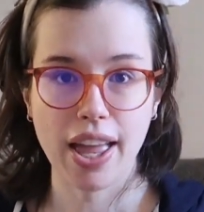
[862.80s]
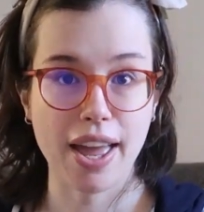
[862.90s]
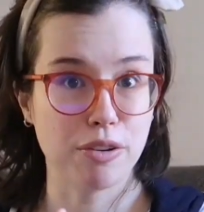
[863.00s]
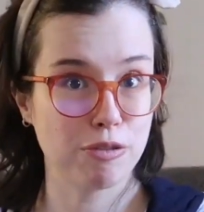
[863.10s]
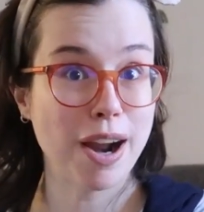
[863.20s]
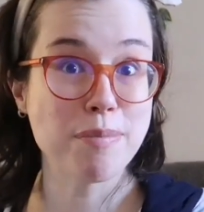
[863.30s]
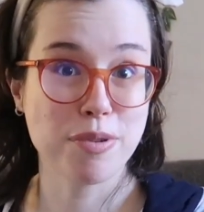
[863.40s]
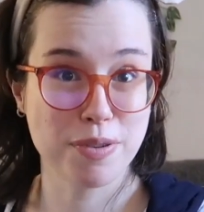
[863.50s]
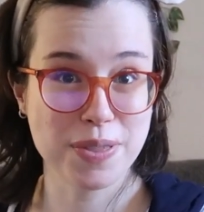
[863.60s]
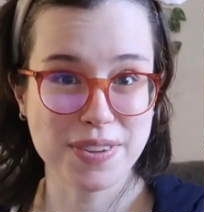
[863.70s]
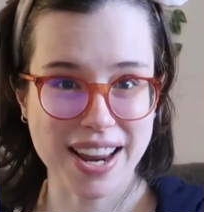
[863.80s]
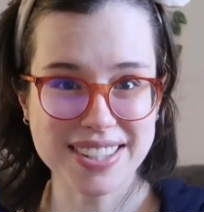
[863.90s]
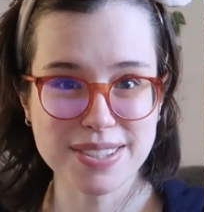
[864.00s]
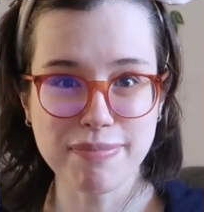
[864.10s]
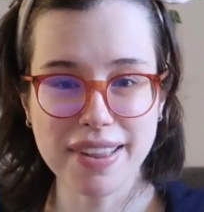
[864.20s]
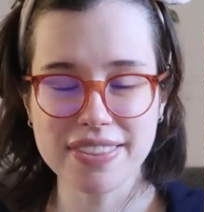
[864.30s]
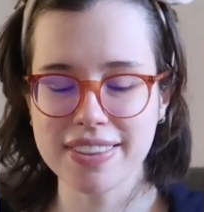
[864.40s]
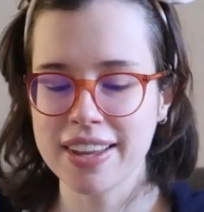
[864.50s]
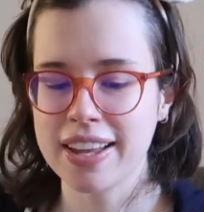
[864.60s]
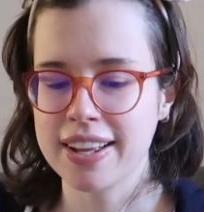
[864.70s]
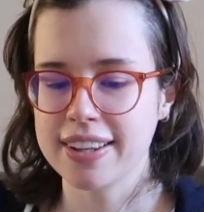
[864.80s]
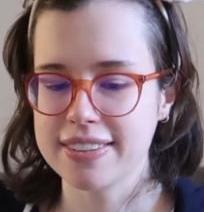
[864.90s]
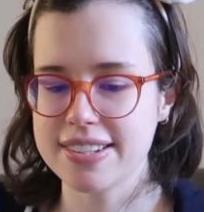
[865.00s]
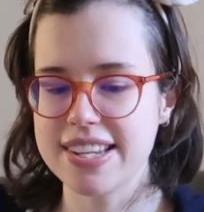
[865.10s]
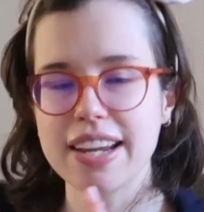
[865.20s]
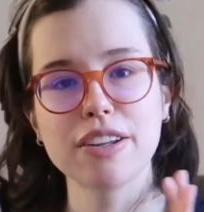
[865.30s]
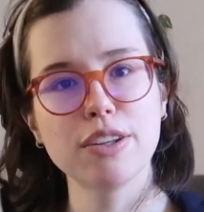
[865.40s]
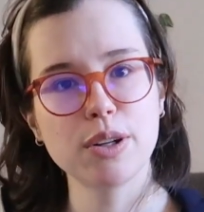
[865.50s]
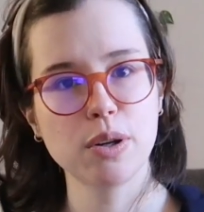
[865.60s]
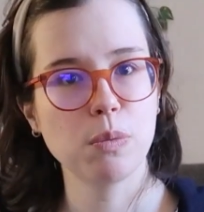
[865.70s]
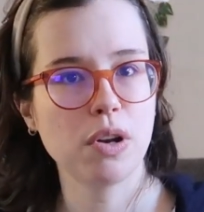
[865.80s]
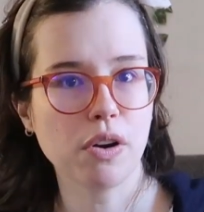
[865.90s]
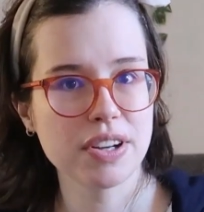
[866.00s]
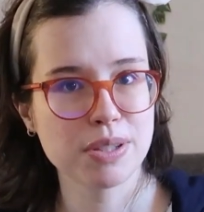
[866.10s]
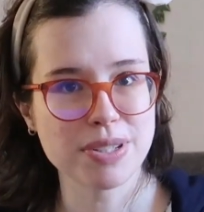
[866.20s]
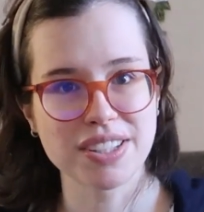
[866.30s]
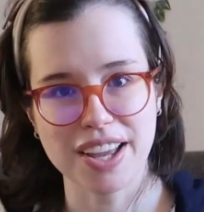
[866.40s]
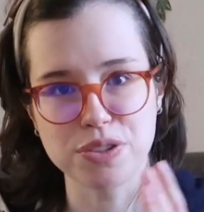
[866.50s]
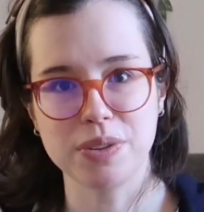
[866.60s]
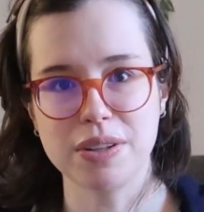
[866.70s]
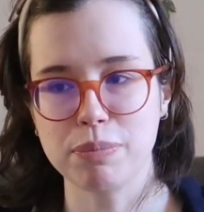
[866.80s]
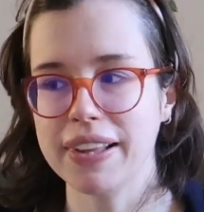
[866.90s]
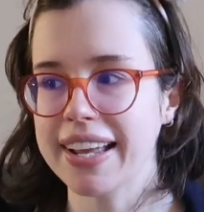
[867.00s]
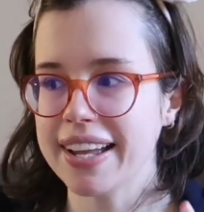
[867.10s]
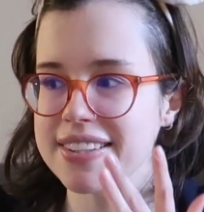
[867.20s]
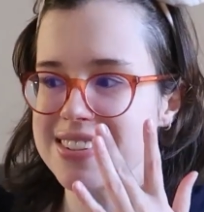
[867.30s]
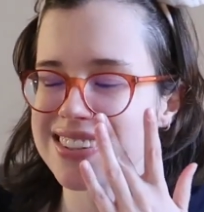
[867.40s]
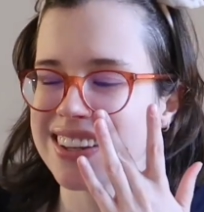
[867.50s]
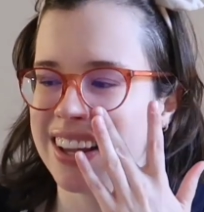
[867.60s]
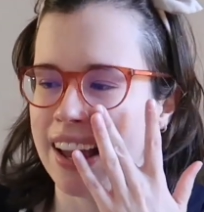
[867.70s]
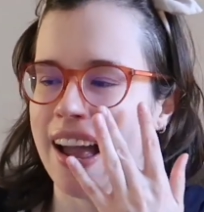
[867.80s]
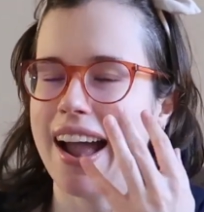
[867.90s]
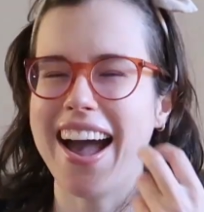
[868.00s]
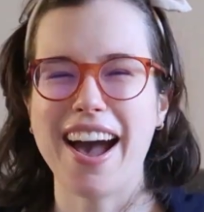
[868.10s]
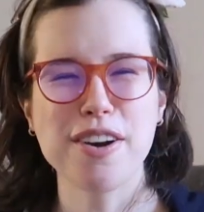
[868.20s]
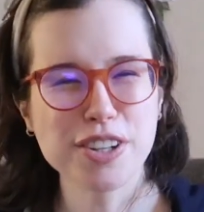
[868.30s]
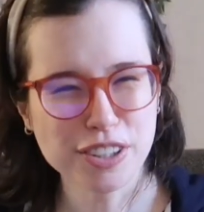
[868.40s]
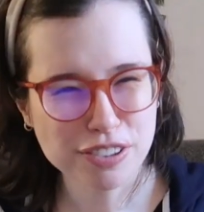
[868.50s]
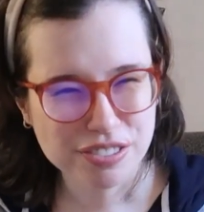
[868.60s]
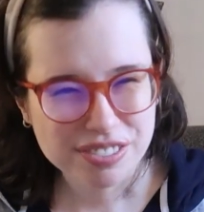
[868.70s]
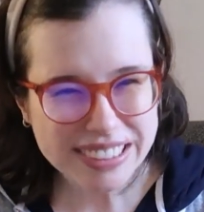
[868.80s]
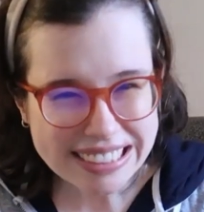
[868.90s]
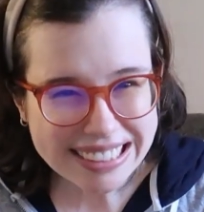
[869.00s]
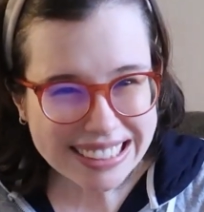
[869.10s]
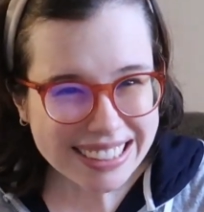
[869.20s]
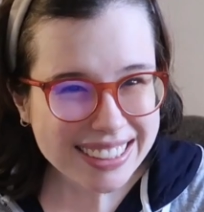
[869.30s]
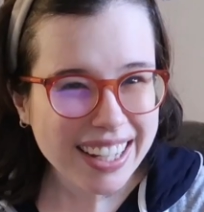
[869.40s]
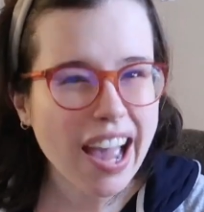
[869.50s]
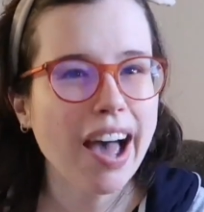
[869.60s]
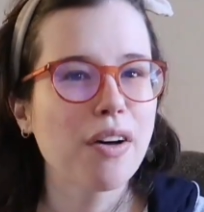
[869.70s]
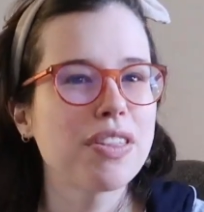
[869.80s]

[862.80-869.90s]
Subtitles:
and right before the next month to take a look at what already been scheduled and planned, how you're feeling, how